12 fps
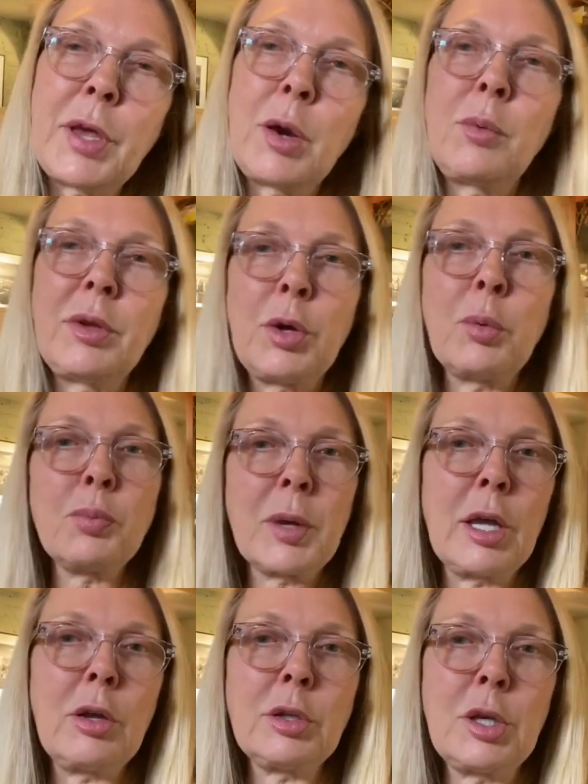there with a
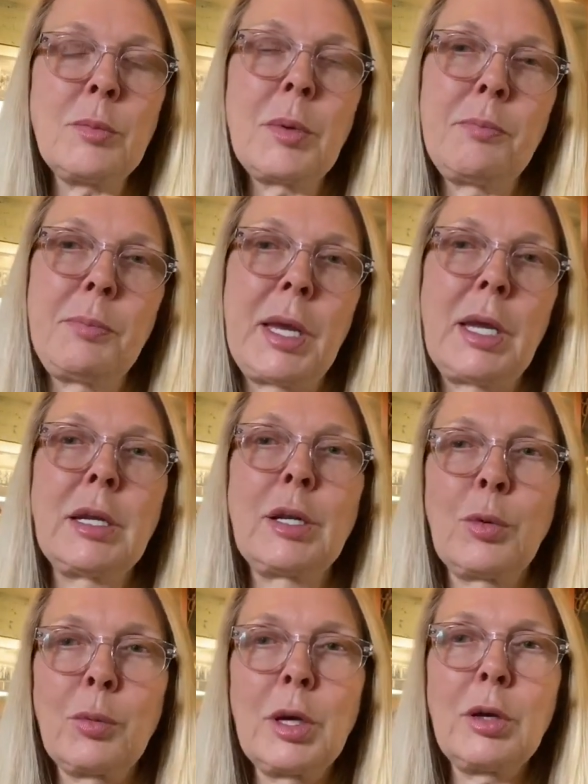real human being and
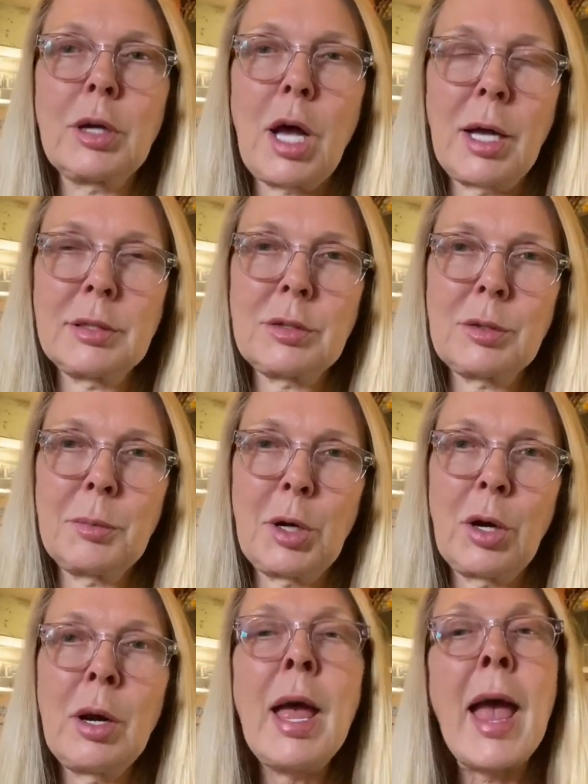a real
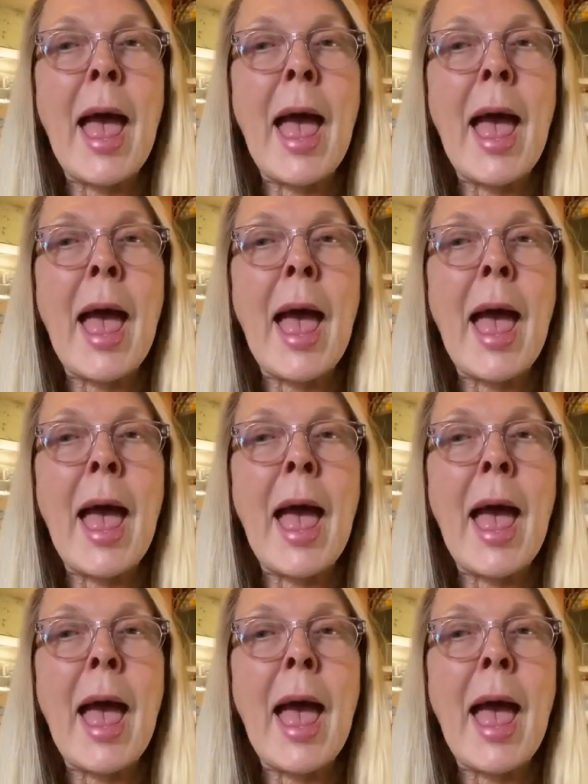customer.